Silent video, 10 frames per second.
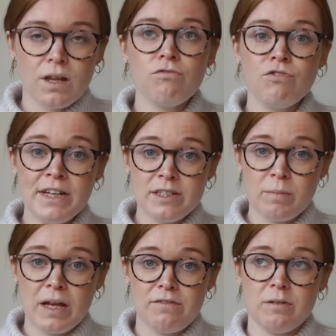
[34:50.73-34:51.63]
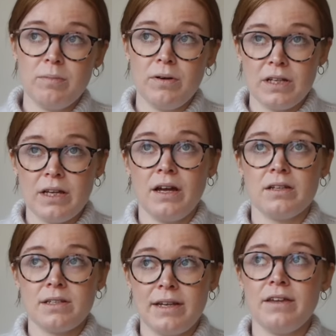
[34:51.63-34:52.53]
resplit for body and
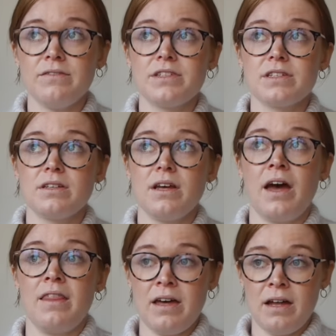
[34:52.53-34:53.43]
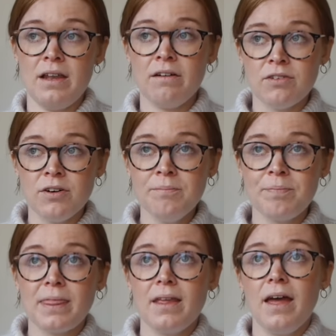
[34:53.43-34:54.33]
sleeves at that level
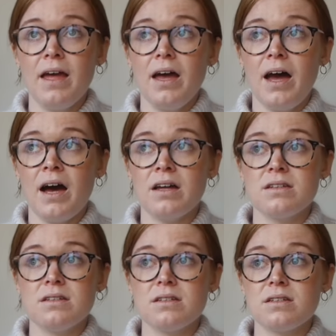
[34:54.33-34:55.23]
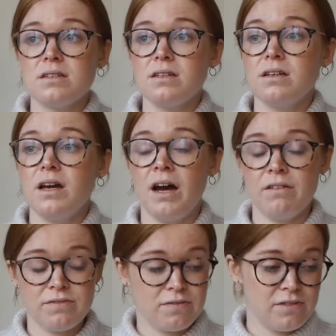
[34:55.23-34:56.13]
and
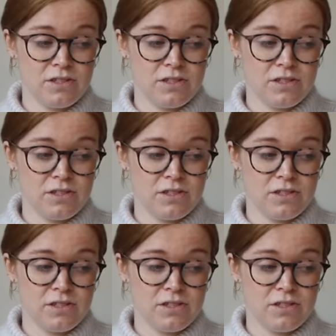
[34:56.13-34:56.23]
have